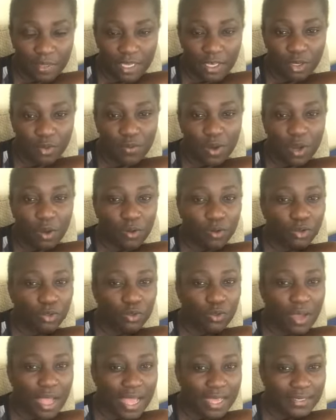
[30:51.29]
and you are
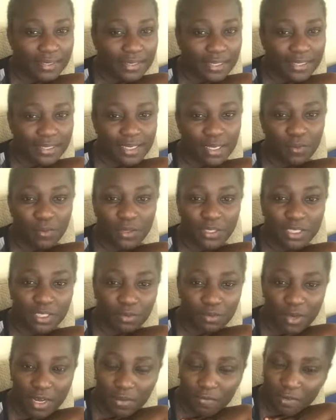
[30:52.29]
also accessing what is
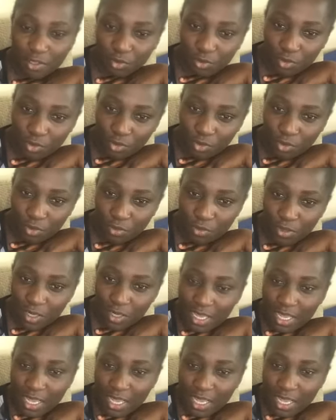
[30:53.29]
relevant to you.